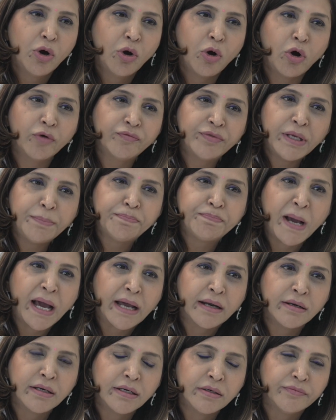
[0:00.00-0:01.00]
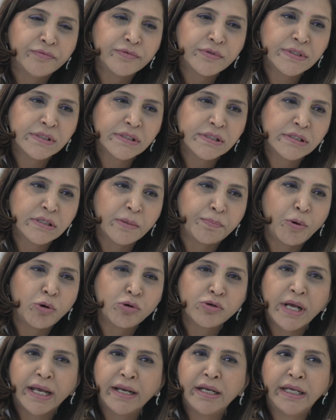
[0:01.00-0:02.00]
of the parallel
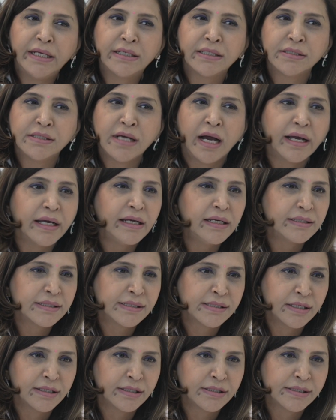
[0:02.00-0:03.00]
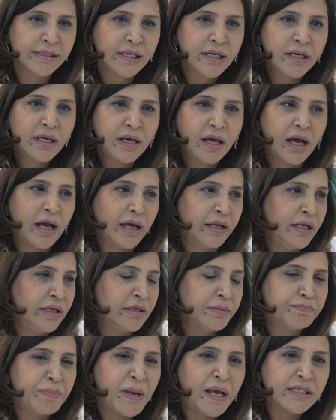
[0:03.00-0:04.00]
support, I need a dialysis, I
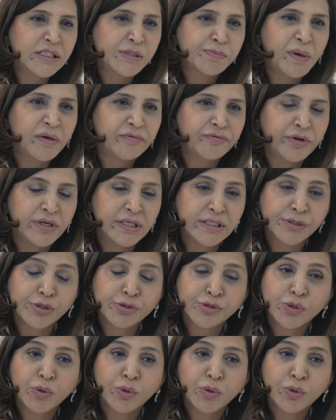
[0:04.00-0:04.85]
need plasma apheresis.